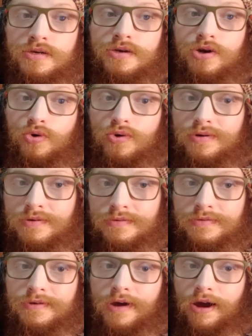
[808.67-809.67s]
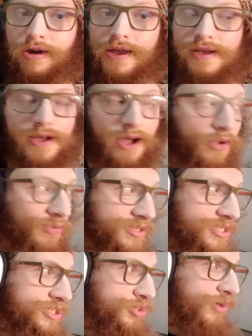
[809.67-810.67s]
Cool? Alright, I will
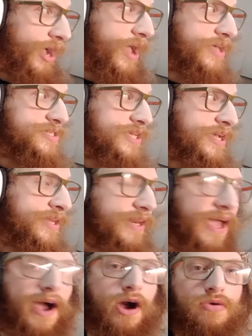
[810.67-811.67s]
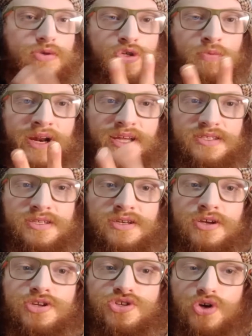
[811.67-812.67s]
see you guys in now 2 minutes.
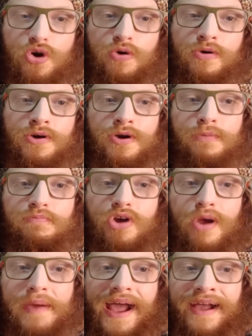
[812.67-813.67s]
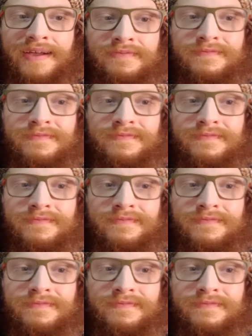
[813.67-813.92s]
So, be right back.